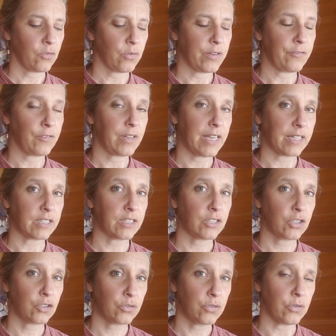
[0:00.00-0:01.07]
Reflect
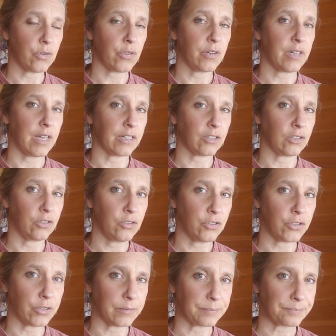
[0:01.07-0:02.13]
truth, not
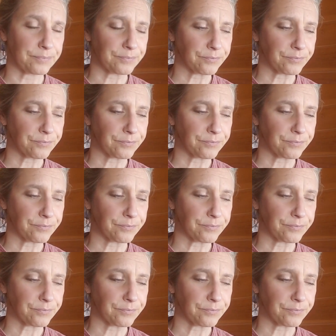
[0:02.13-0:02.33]
illusion.